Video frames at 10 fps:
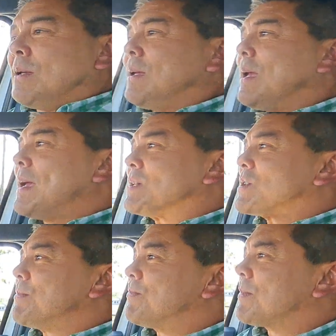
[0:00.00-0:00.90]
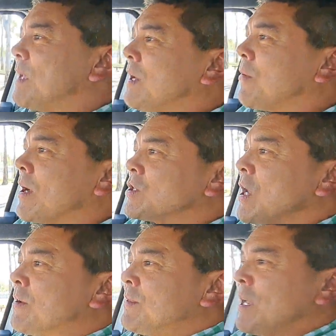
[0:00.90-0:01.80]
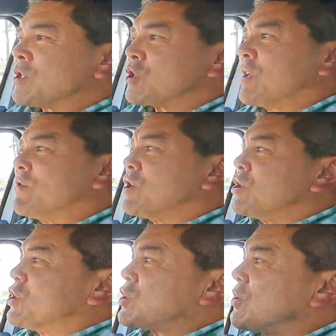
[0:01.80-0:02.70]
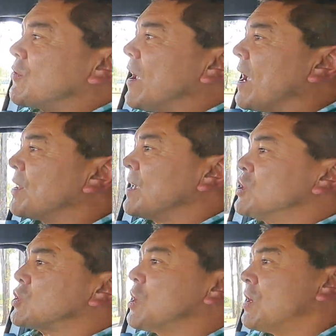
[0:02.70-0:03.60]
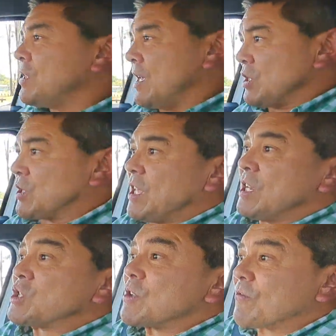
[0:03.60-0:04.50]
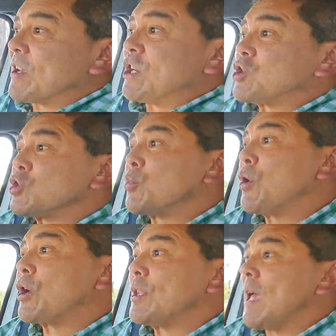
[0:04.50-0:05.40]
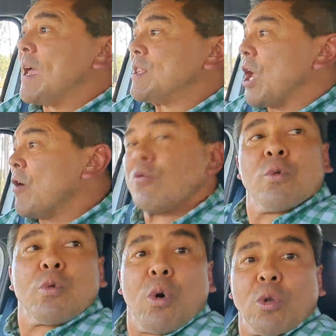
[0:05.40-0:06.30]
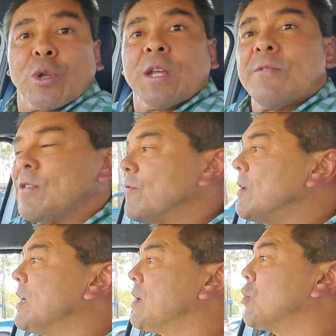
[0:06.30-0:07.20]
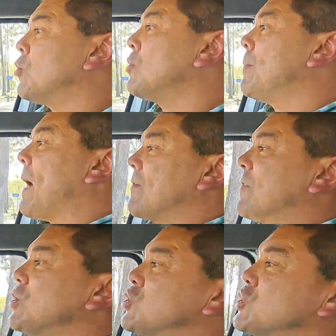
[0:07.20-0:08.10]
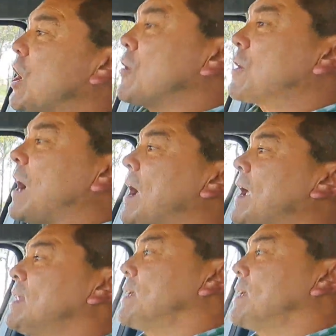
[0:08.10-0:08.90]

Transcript: Yes. Anyway, so that just gives you a gist of how these things and features work and that, the overall quality of the vehicle. Paint finish is okay, the